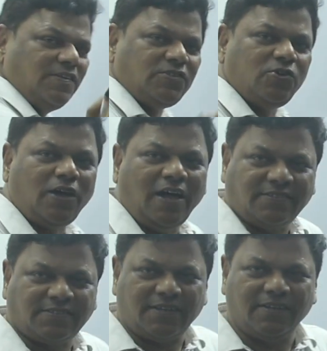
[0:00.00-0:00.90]
is your
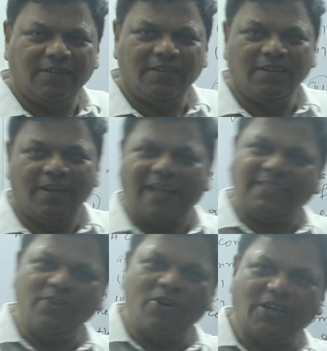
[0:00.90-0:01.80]
answer. I
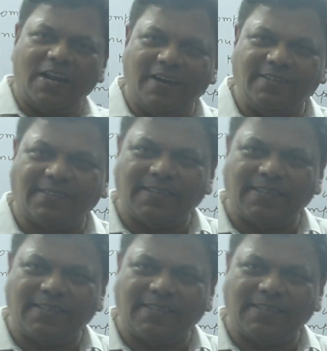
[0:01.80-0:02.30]
think you are clear these